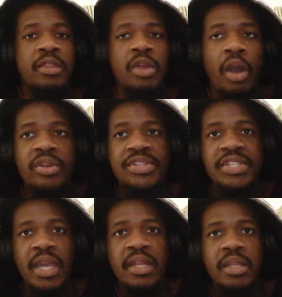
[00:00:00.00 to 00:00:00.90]
They're
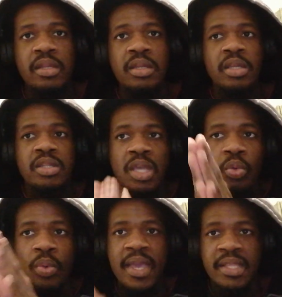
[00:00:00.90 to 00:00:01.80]
undecided. They
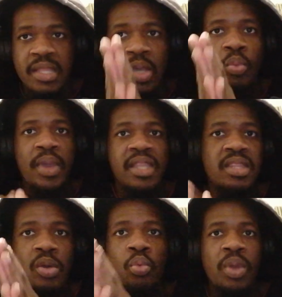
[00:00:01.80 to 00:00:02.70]
wait. They
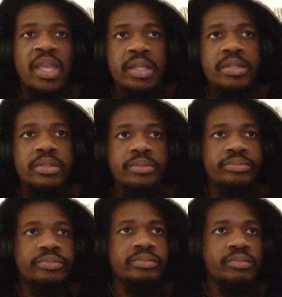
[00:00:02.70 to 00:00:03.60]
wait. They wait.
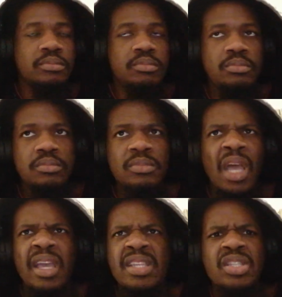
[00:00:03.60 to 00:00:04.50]

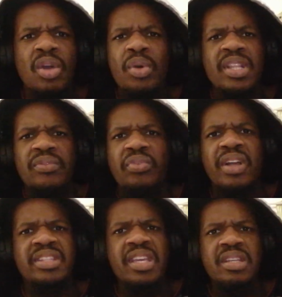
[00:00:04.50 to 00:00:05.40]
I guess they're waiting
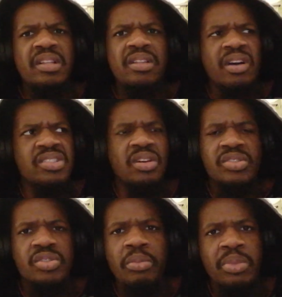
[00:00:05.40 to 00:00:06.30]
for a 10 0 loss
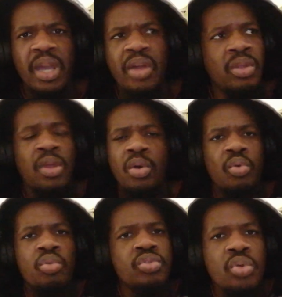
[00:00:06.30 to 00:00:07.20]
or something. I,
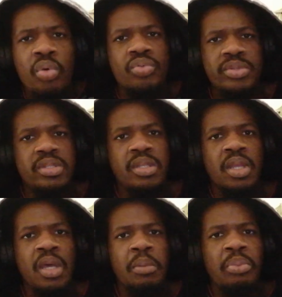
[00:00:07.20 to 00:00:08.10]
who knows?
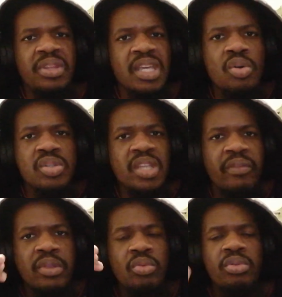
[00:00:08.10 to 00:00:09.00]
But they don't
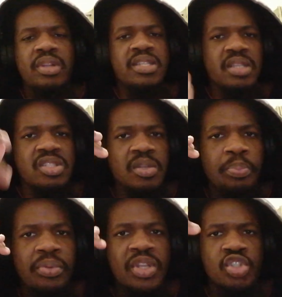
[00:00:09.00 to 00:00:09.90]
have the ruthlessness to
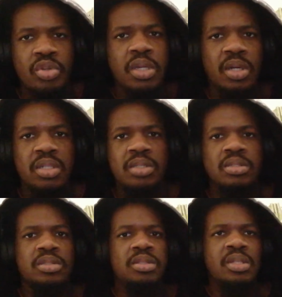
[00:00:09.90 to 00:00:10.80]
pull a trigger.
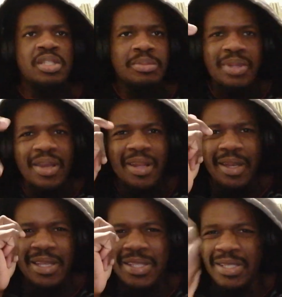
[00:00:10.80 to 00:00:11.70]
You see, they're
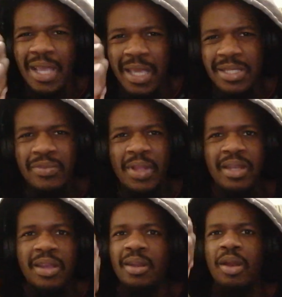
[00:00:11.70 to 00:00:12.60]
not decisive
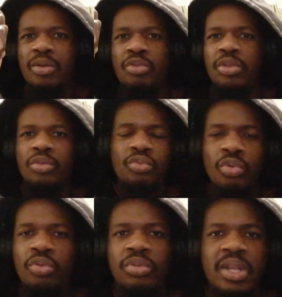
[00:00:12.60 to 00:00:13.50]
like they're not ruth-
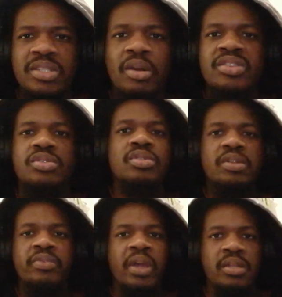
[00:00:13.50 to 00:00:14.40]
ruthless or
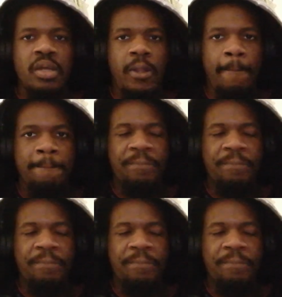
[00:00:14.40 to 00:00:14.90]
assertive like that.